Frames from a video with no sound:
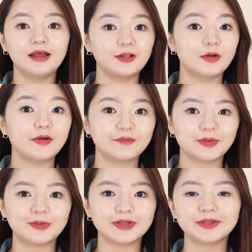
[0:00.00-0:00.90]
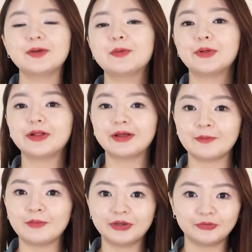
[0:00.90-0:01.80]
Hello everyone,
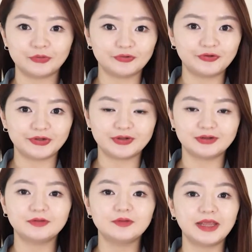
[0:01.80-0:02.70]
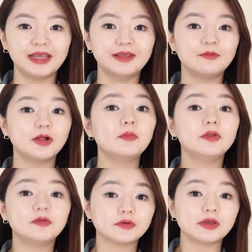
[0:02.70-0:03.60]
welcome back to our channel. Today we'll
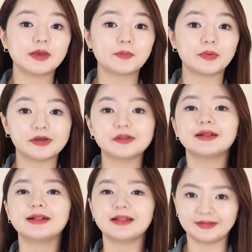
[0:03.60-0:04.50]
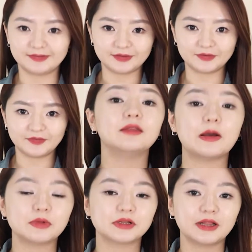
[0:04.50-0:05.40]
be talking about cleansers.
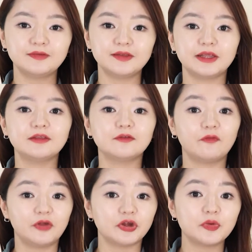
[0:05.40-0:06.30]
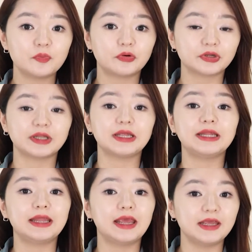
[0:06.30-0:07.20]
Double cleansing is very important
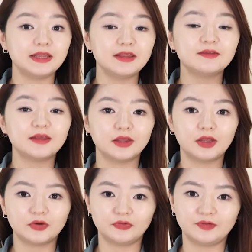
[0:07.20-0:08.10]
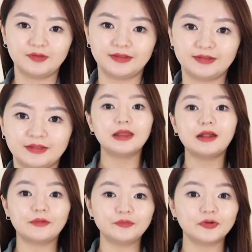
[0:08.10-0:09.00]
in any skincare routine. It
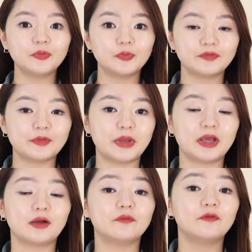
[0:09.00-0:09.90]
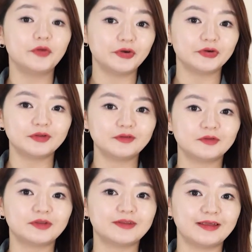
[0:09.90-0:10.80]
helps you remove the makeup
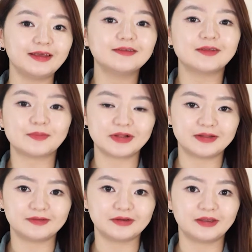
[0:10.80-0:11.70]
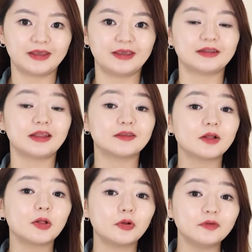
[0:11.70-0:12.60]
first so the second step cleanser can get as
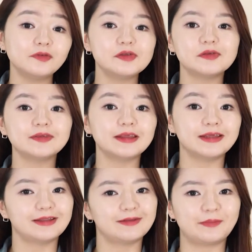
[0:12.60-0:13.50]
close to your skin as